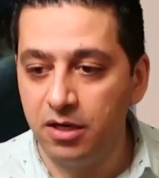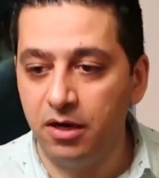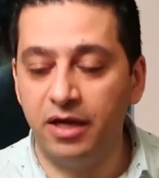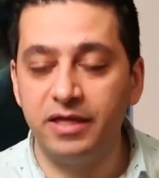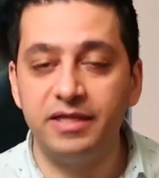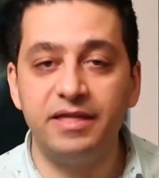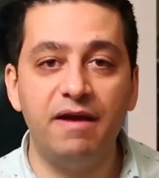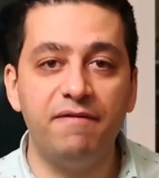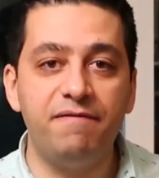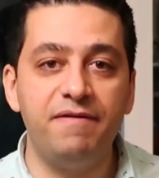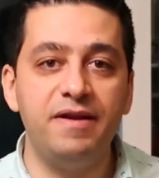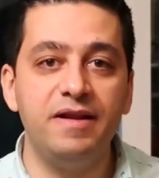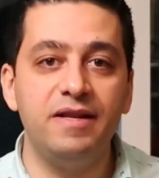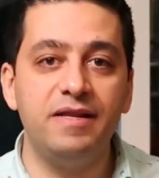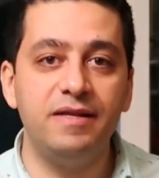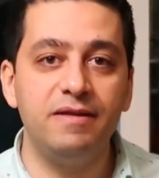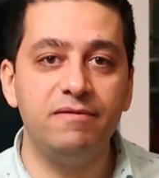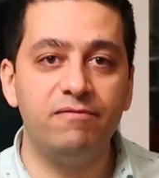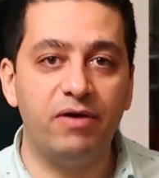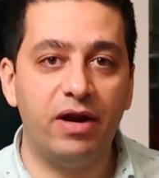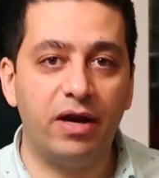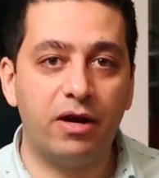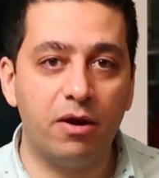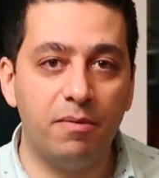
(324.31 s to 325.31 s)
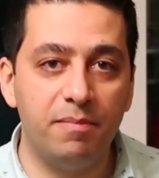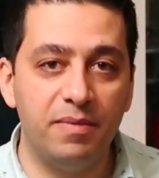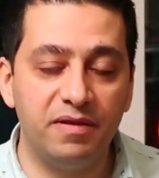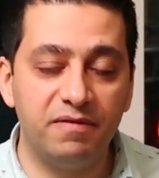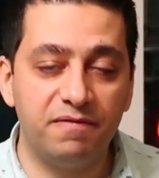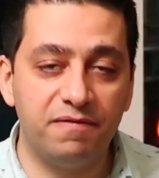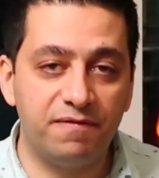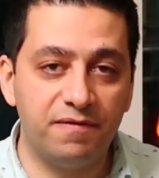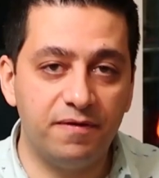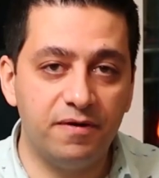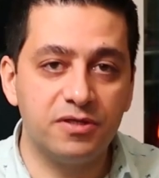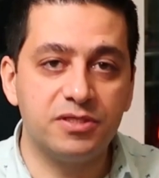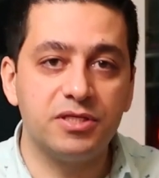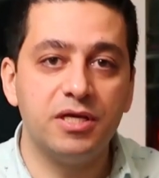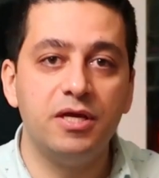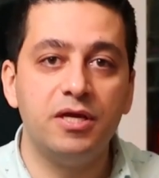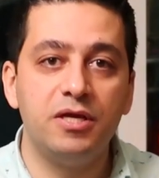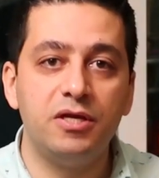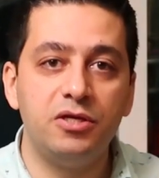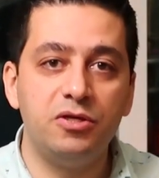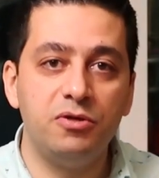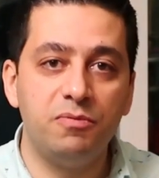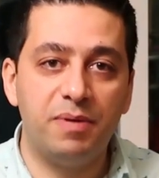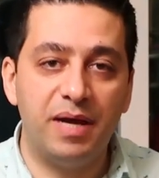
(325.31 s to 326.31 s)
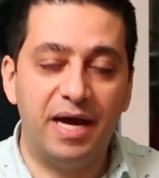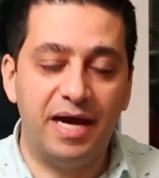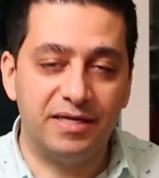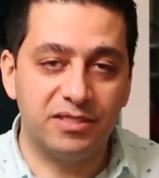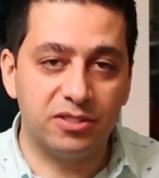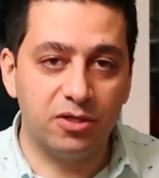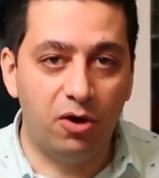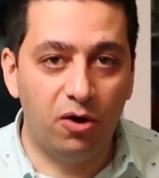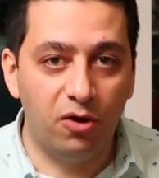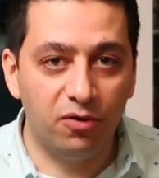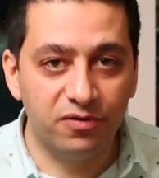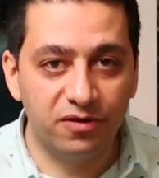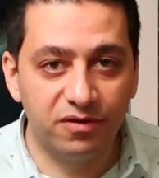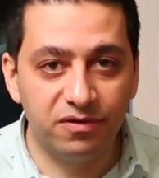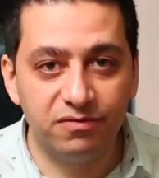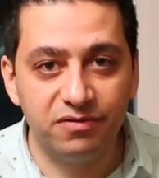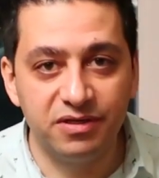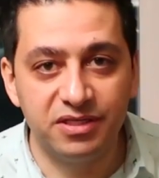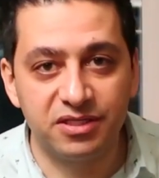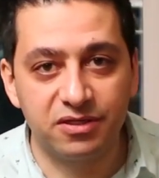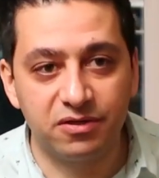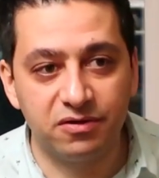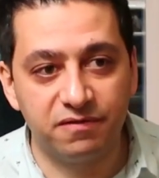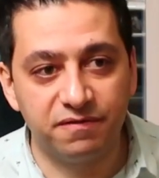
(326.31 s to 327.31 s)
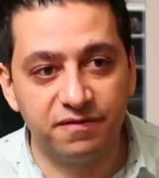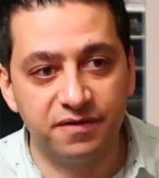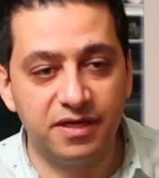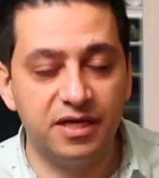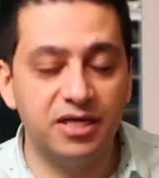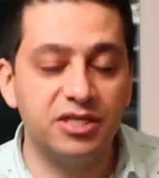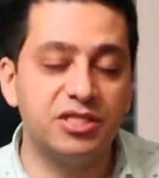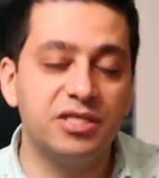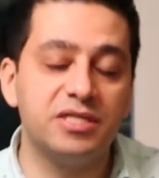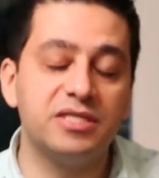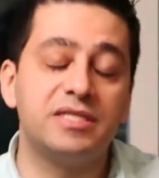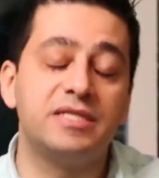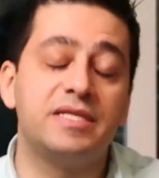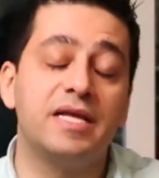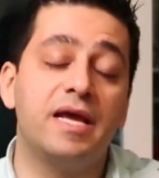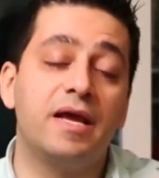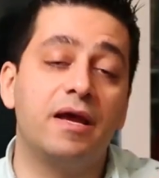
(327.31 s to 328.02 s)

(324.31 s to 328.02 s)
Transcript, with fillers: I definitely recommend first you pass all the three certifications,